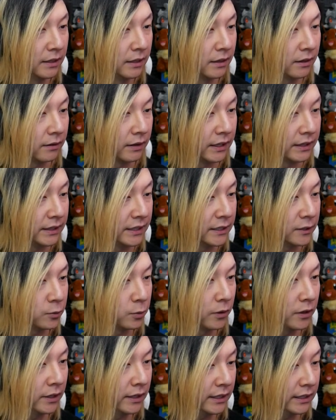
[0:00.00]
All right, this
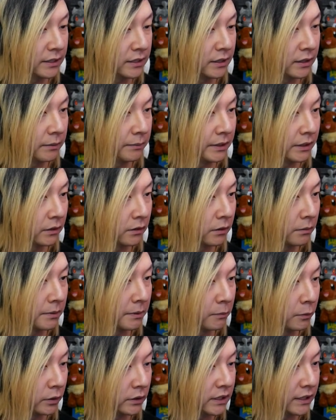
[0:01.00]
one is gonna be a little
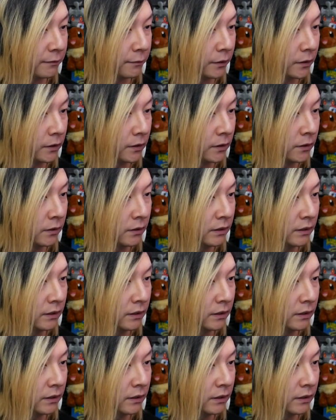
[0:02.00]
bit more difficult.